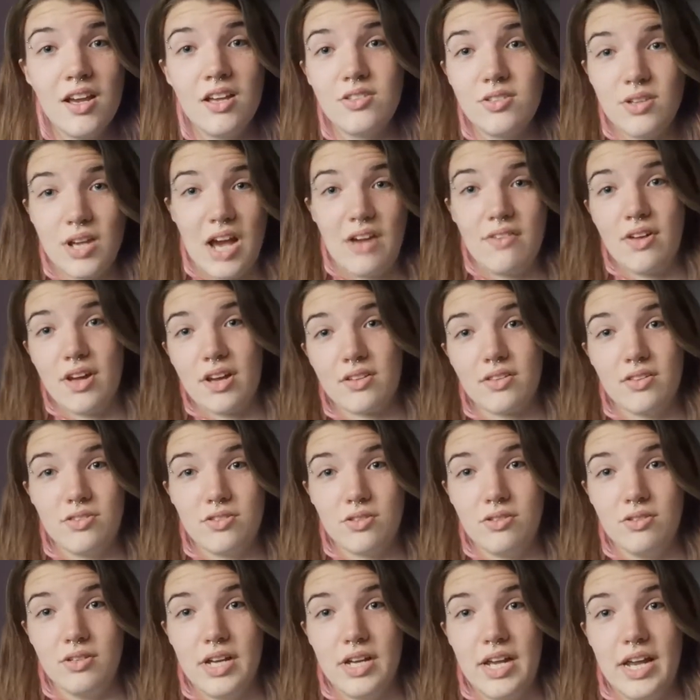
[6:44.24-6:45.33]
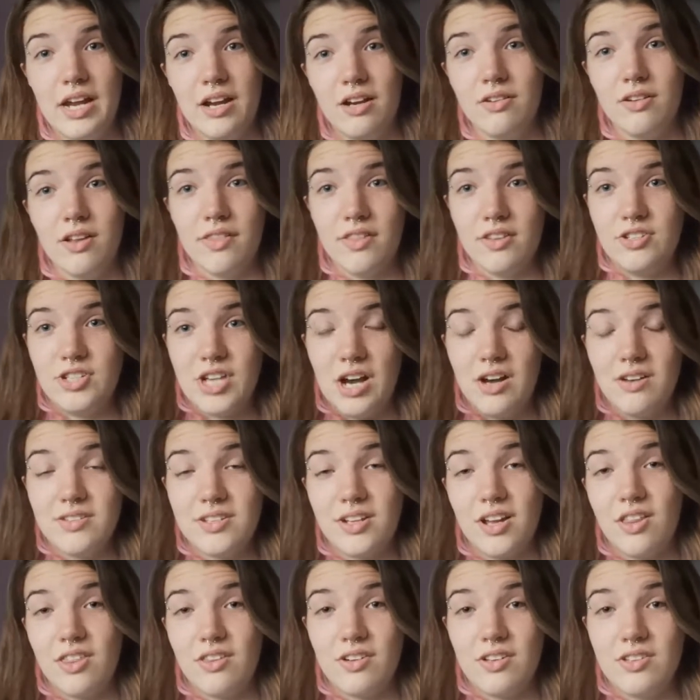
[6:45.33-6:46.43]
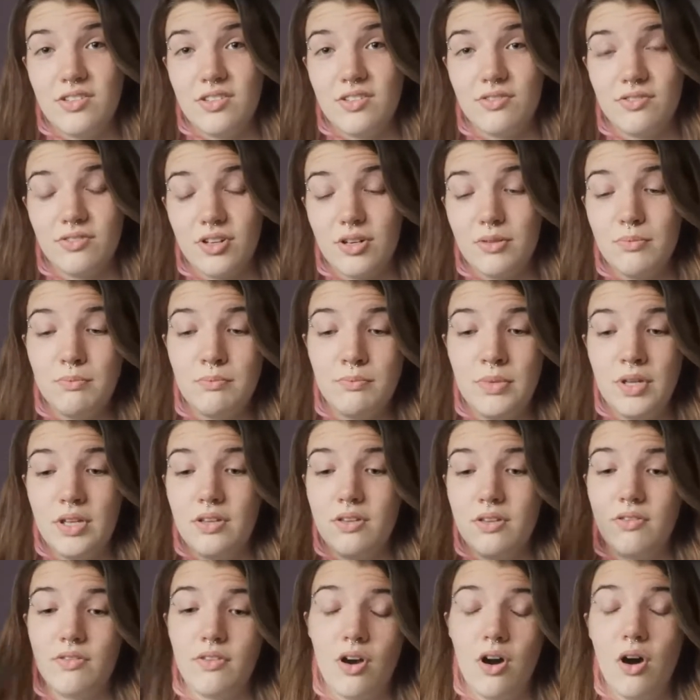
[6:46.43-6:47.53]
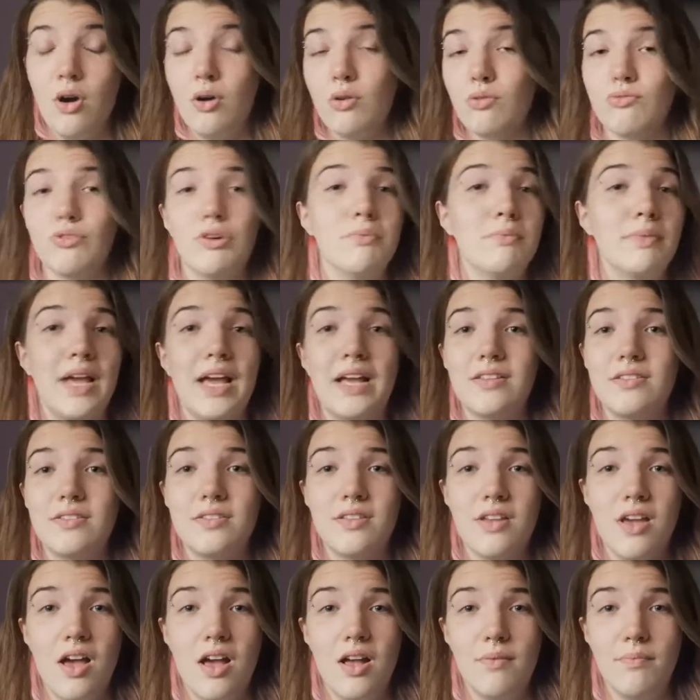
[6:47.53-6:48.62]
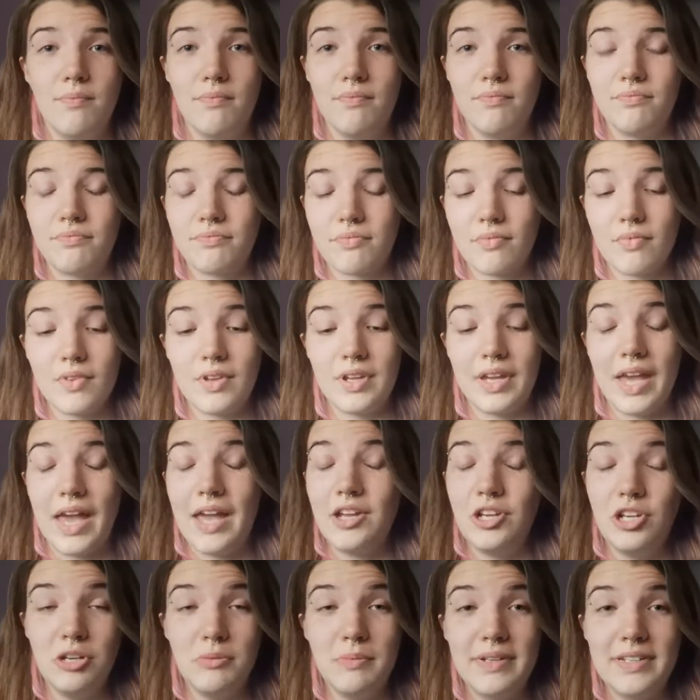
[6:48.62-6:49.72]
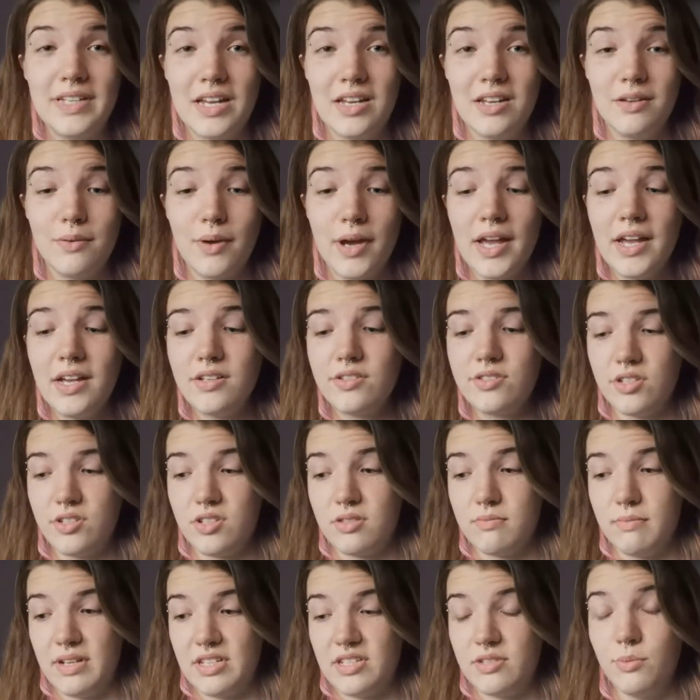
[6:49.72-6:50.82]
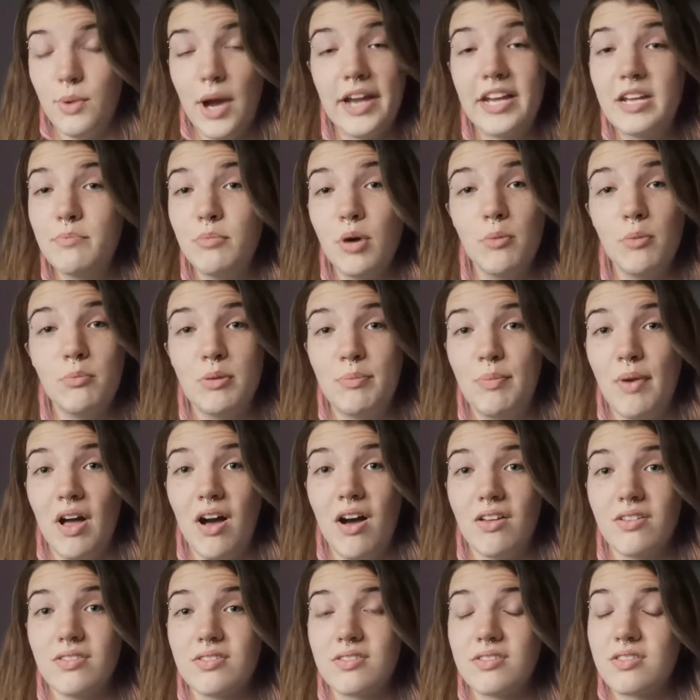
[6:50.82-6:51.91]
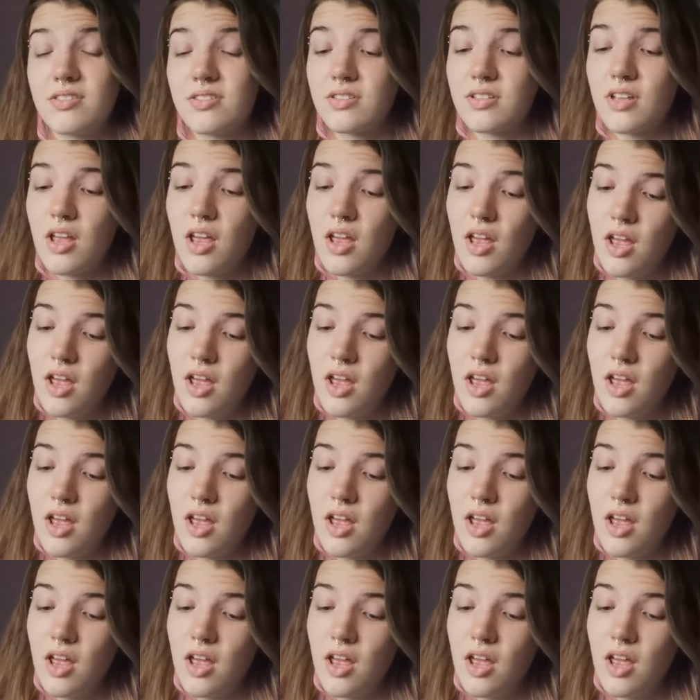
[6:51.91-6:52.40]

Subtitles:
so you have like the door here and like the shower's at the other end of the room, but the whole room gets get humid anyway, so it doesn't matter where you pop your plants.